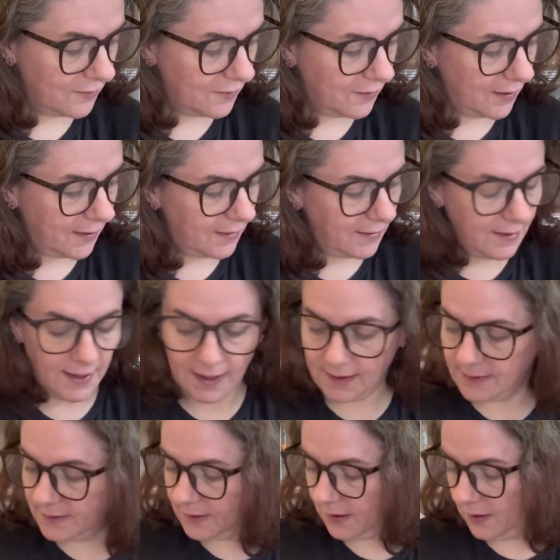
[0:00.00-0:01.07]
Right,
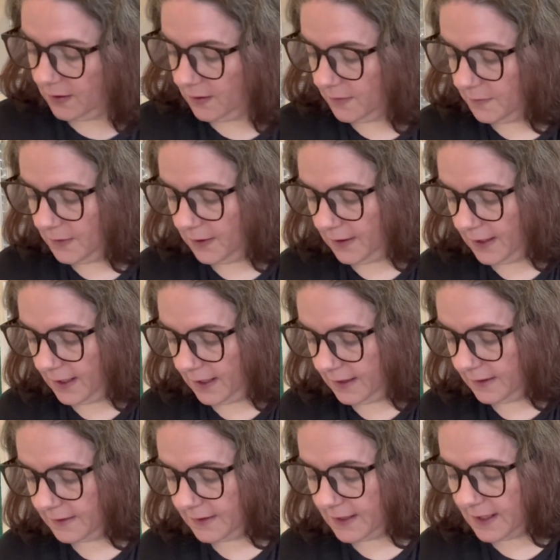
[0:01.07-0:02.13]
next are
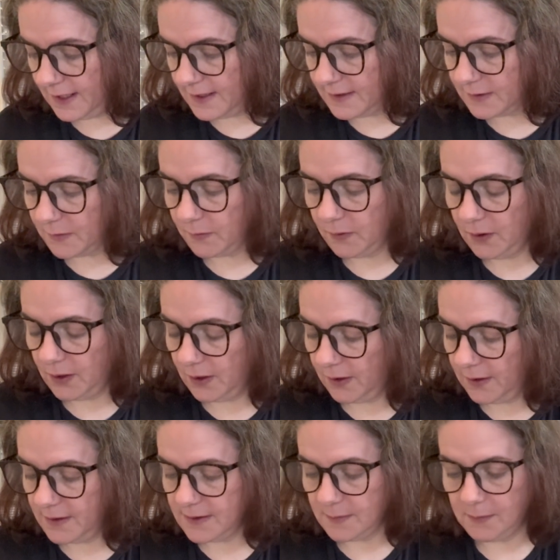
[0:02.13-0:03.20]
these were
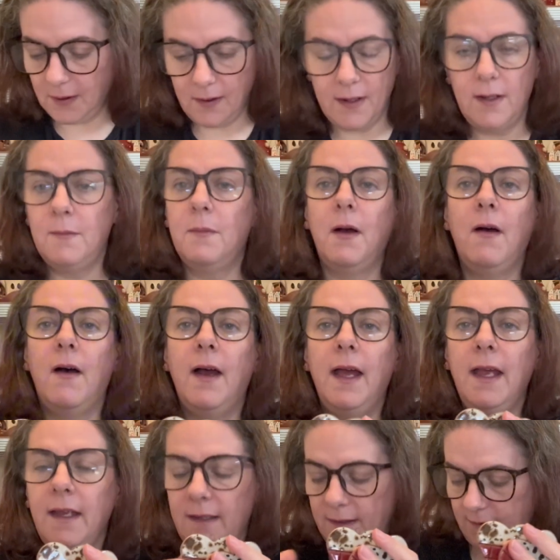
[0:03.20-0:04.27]
inspired
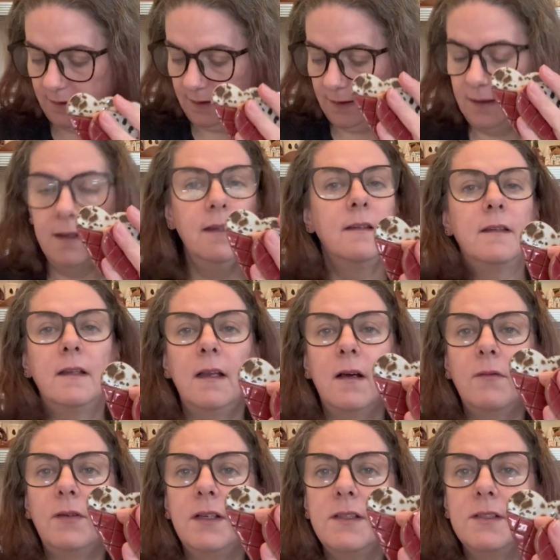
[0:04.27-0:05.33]
by the
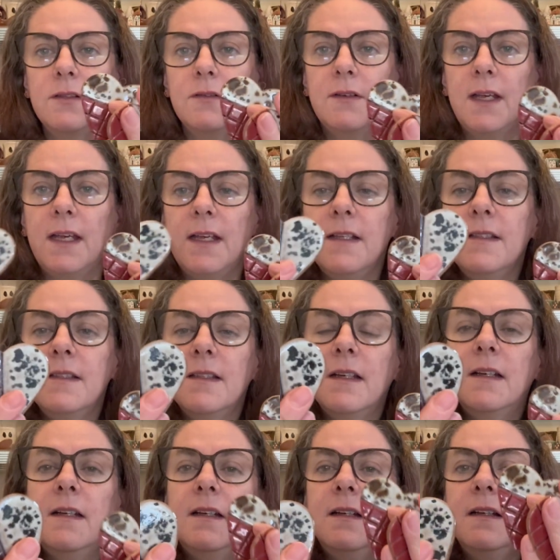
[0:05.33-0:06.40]
lovely Therese
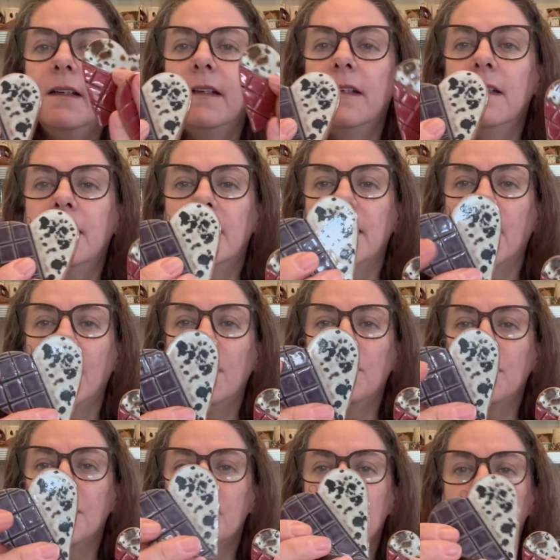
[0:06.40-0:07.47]

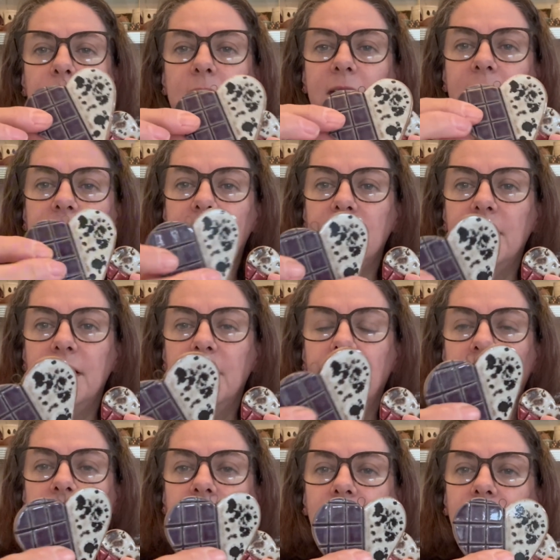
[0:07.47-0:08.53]
over in Sweden,
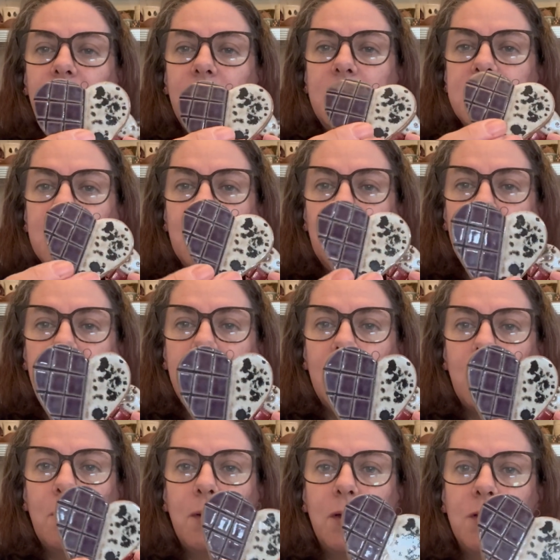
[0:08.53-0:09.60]
who is opening
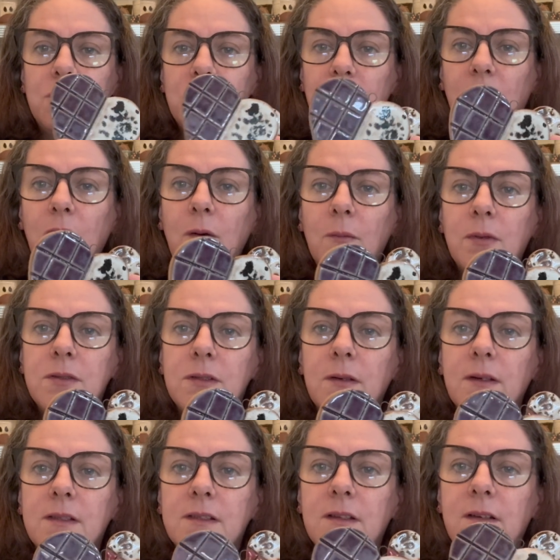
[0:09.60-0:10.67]
up her shop. So
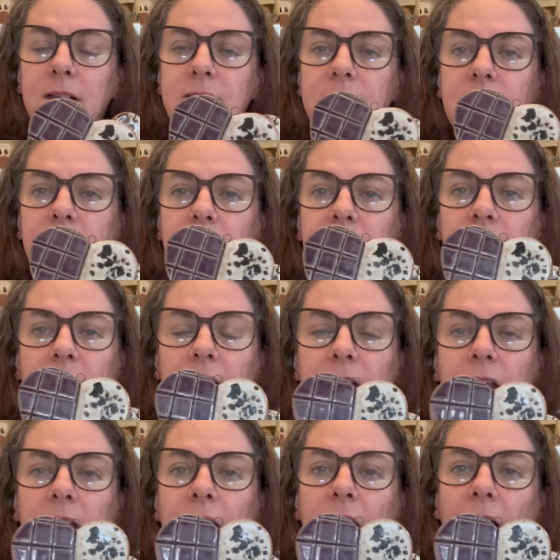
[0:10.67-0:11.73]
exciting.
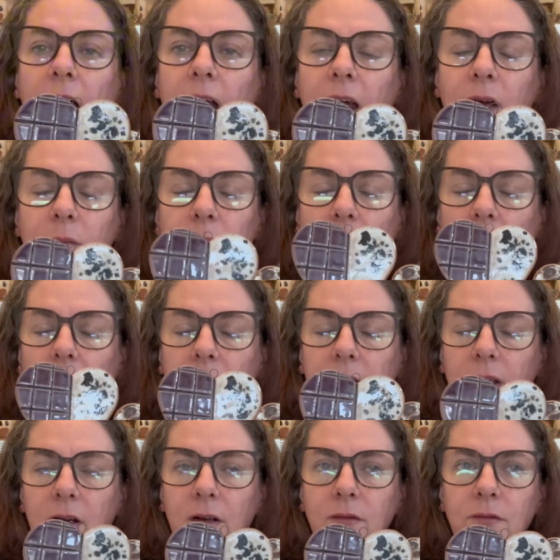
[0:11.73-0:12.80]
I
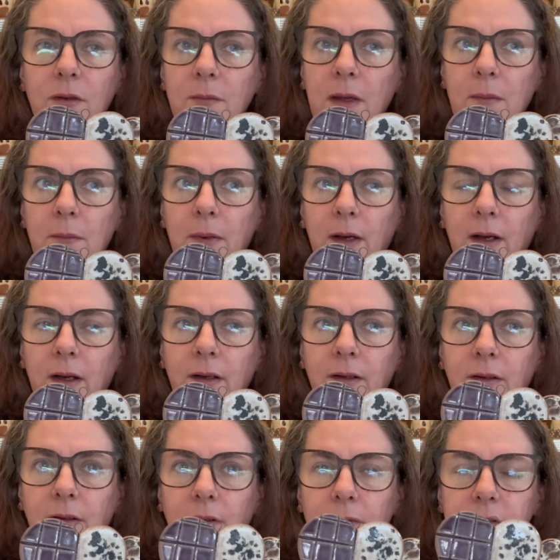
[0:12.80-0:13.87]
can't remember,
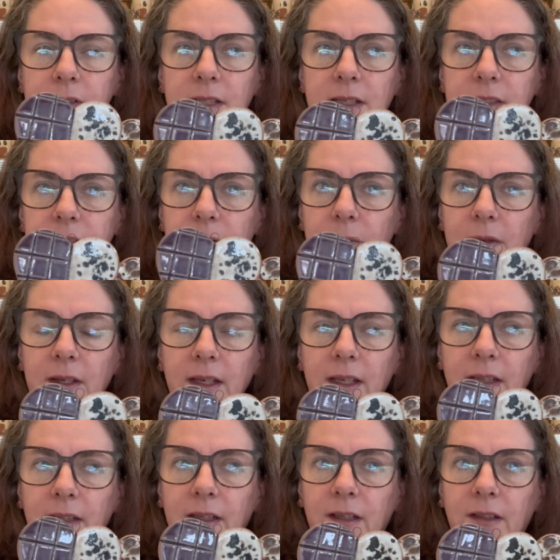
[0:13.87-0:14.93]
obviously it's something
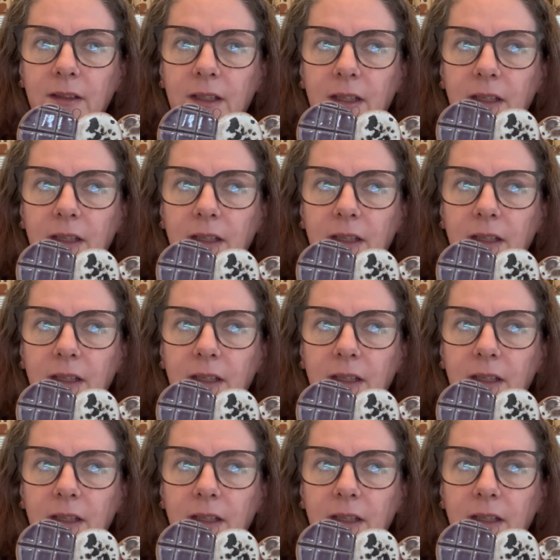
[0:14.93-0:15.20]
in the